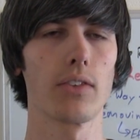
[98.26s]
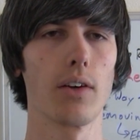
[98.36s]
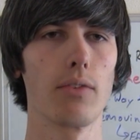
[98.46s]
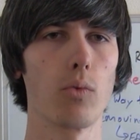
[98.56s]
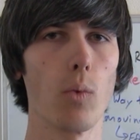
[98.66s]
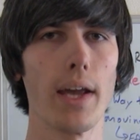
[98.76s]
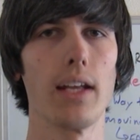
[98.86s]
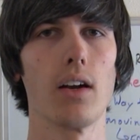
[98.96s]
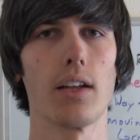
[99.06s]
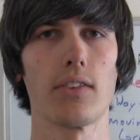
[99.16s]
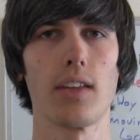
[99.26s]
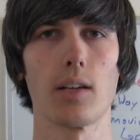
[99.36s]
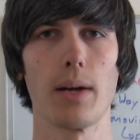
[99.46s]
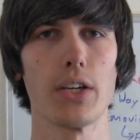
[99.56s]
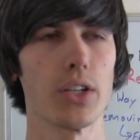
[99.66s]
of weight on
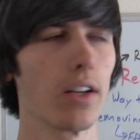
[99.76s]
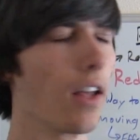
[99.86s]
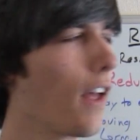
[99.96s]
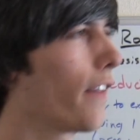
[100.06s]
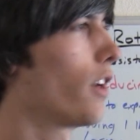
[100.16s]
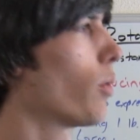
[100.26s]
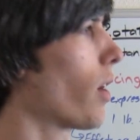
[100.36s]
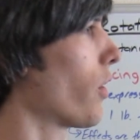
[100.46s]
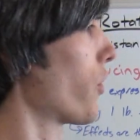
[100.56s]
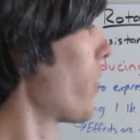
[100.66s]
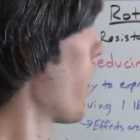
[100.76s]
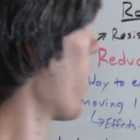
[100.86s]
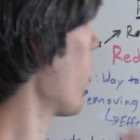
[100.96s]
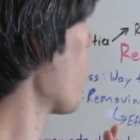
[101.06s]
acceleration, then you would understand,